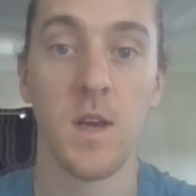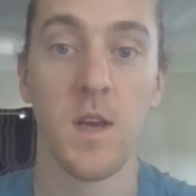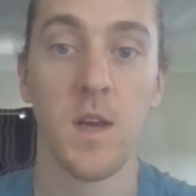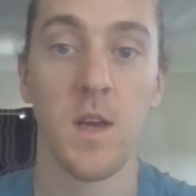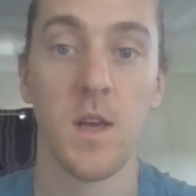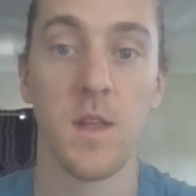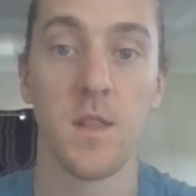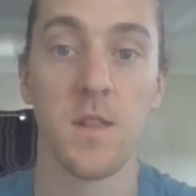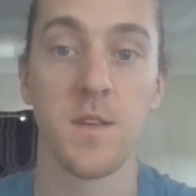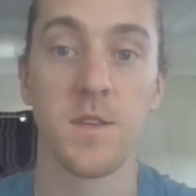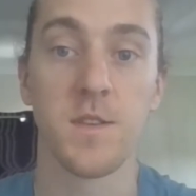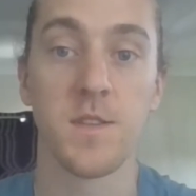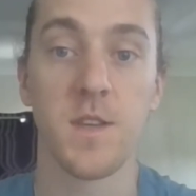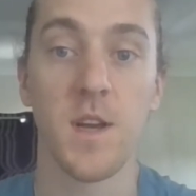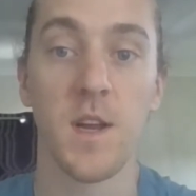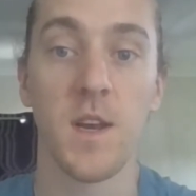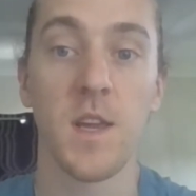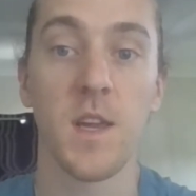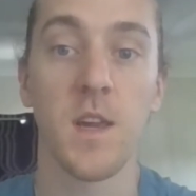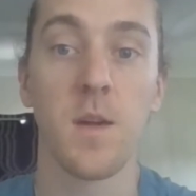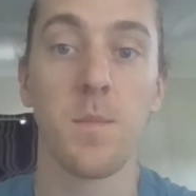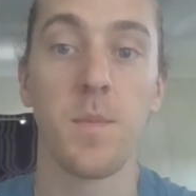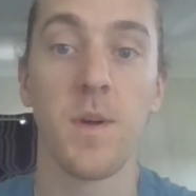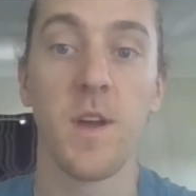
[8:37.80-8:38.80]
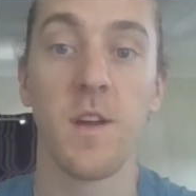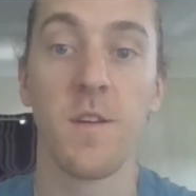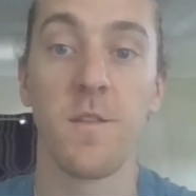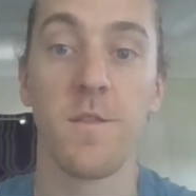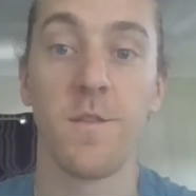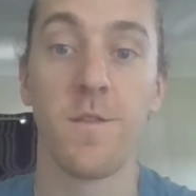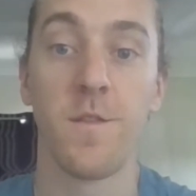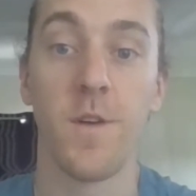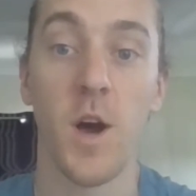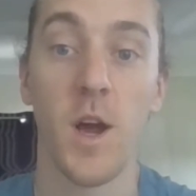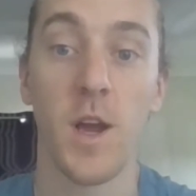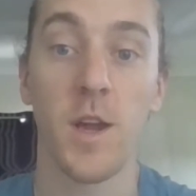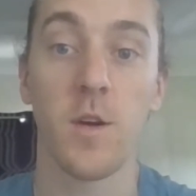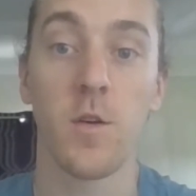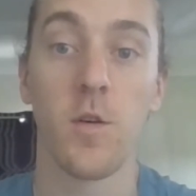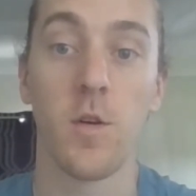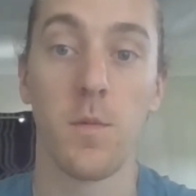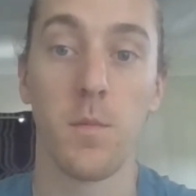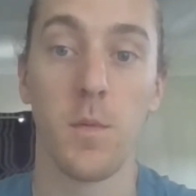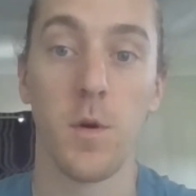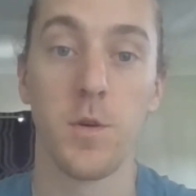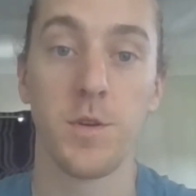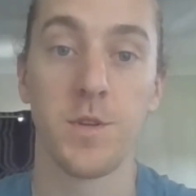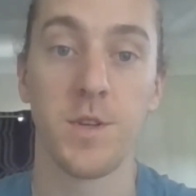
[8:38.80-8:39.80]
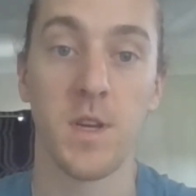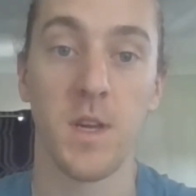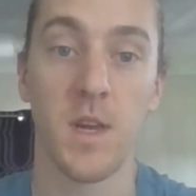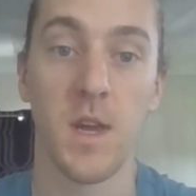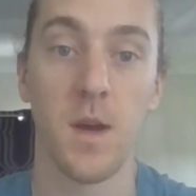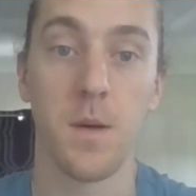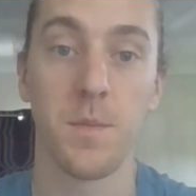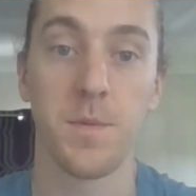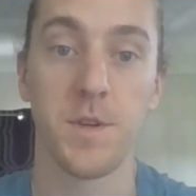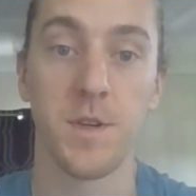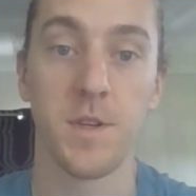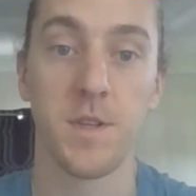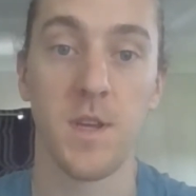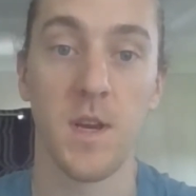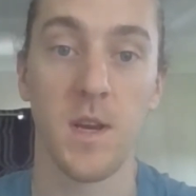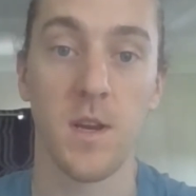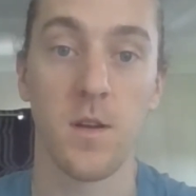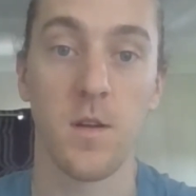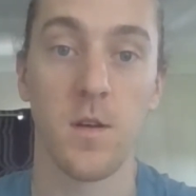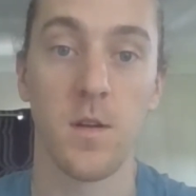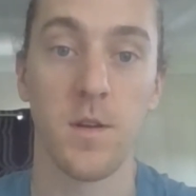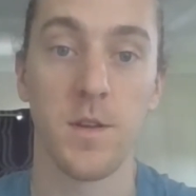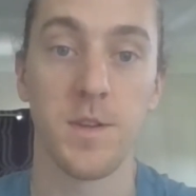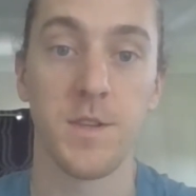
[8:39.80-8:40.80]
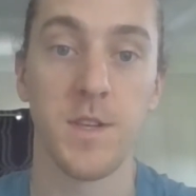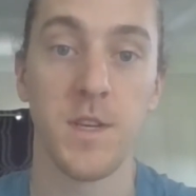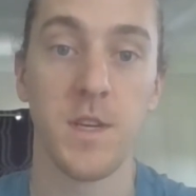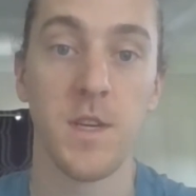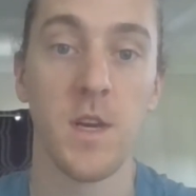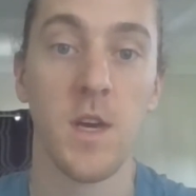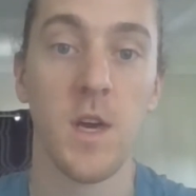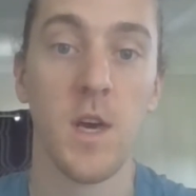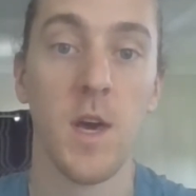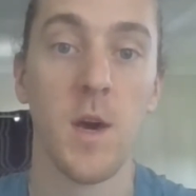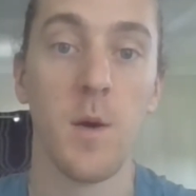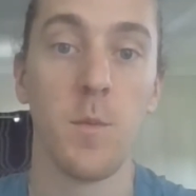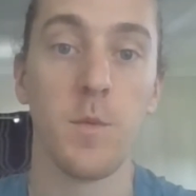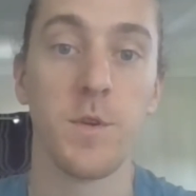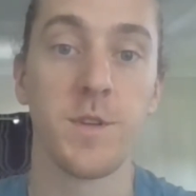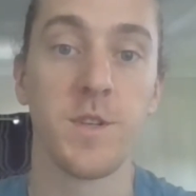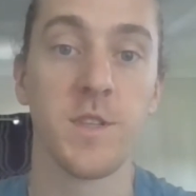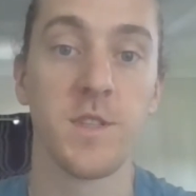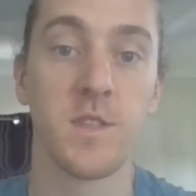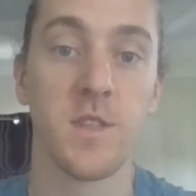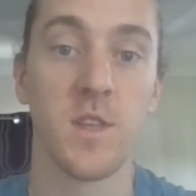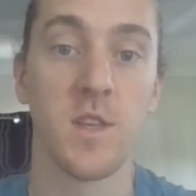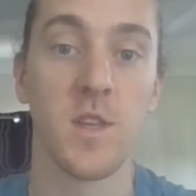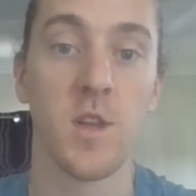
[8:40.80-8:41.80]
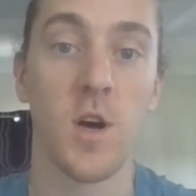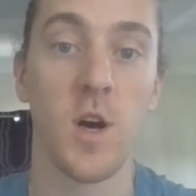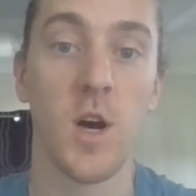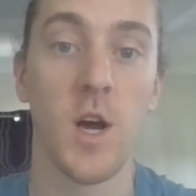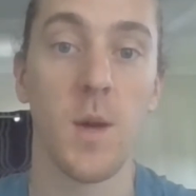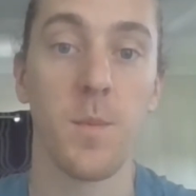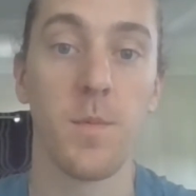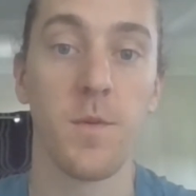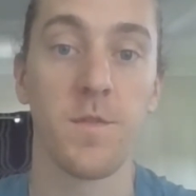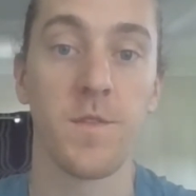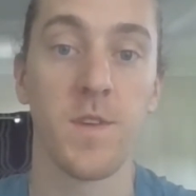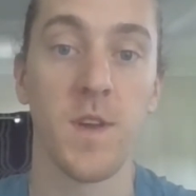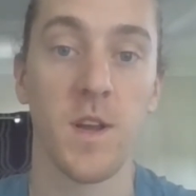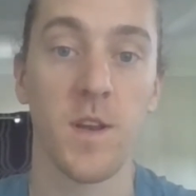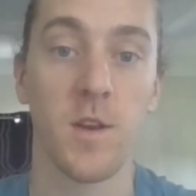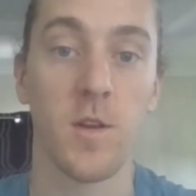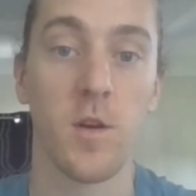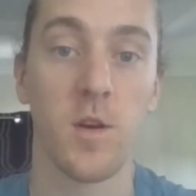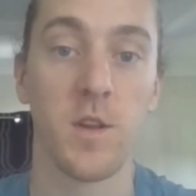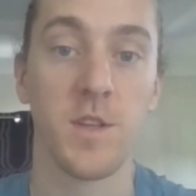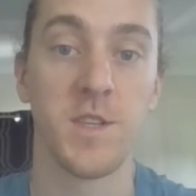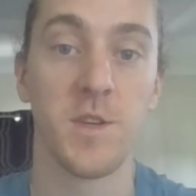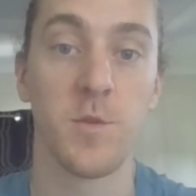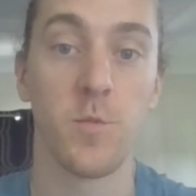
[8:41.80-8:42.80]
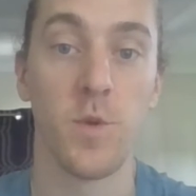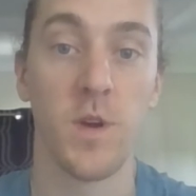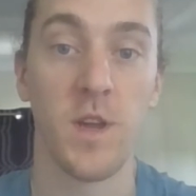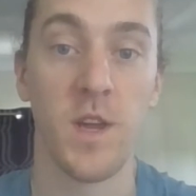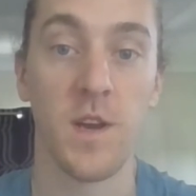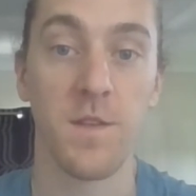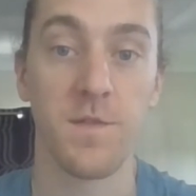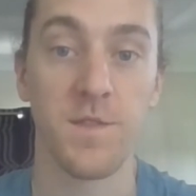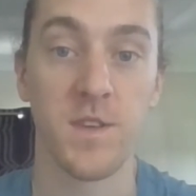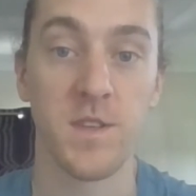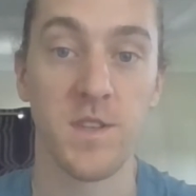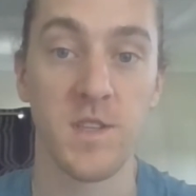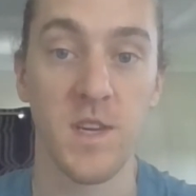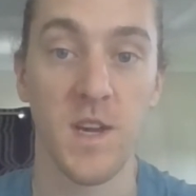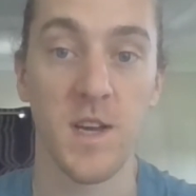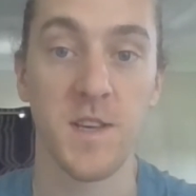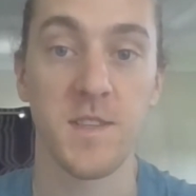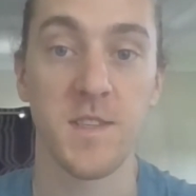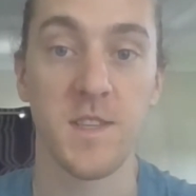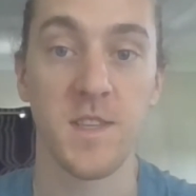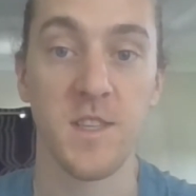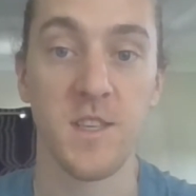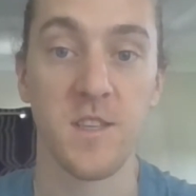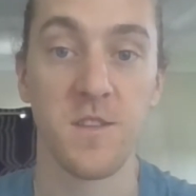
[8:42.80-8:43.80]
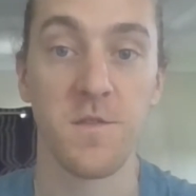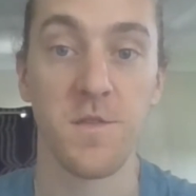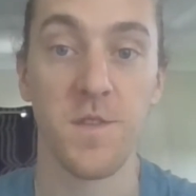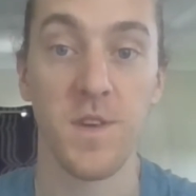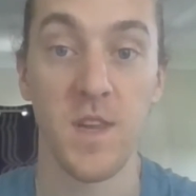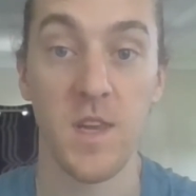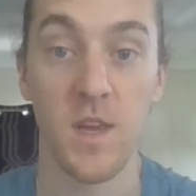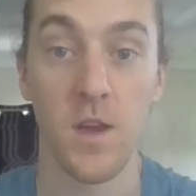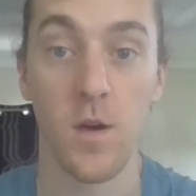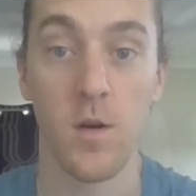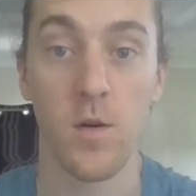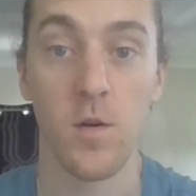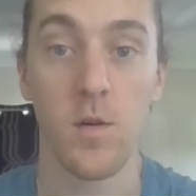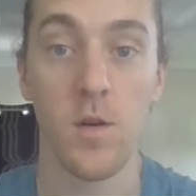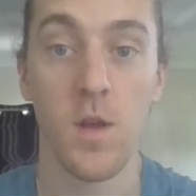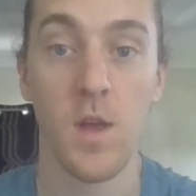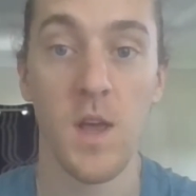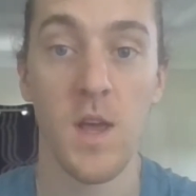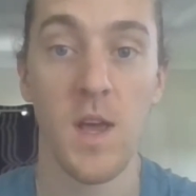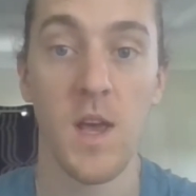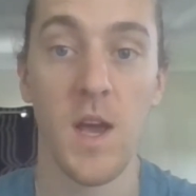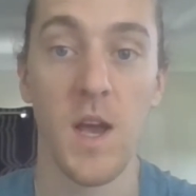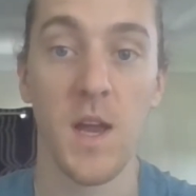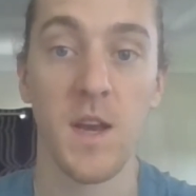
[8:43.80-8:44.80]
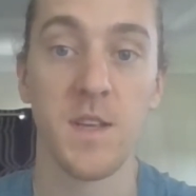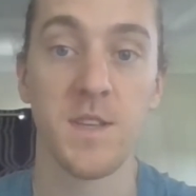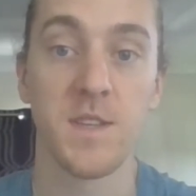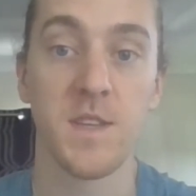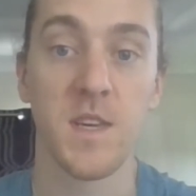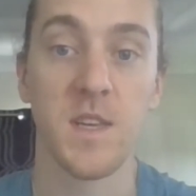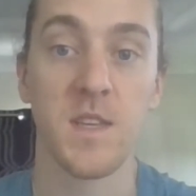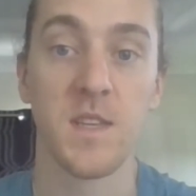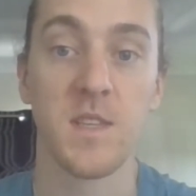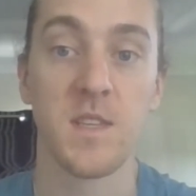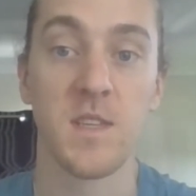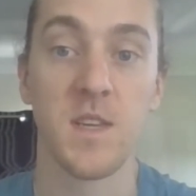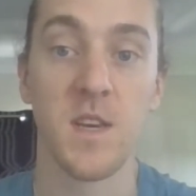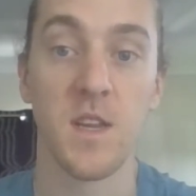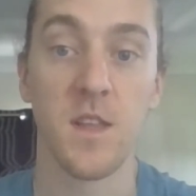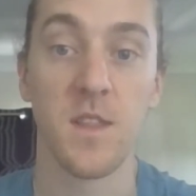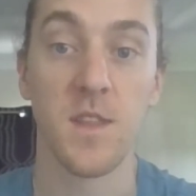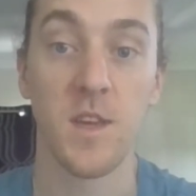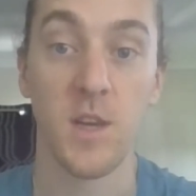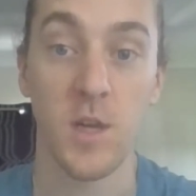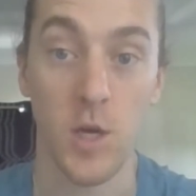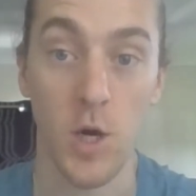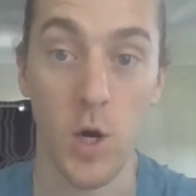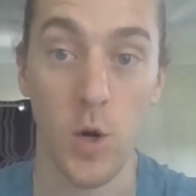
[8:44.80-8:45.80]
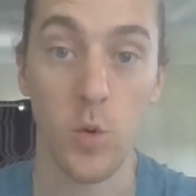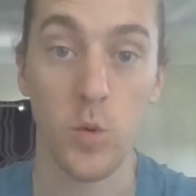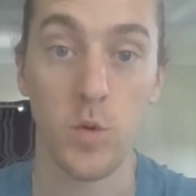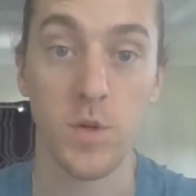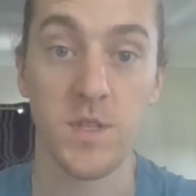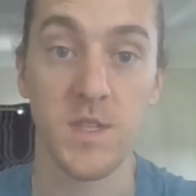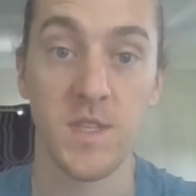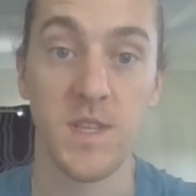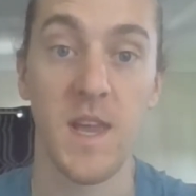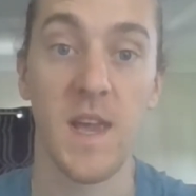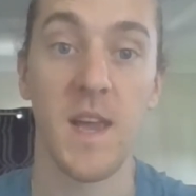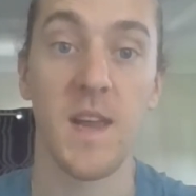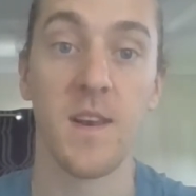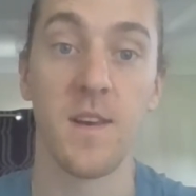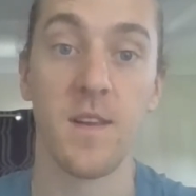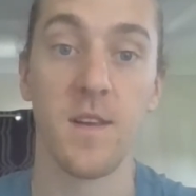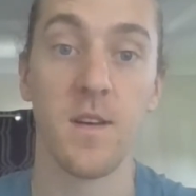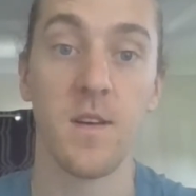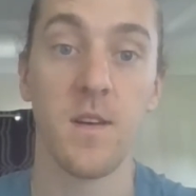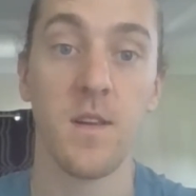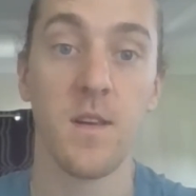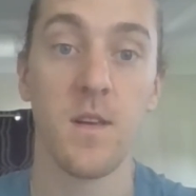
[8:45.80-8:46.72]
The study compared Vicon motion capture technology, which is the type of technology we have discussed in this video and is considered the gold standard,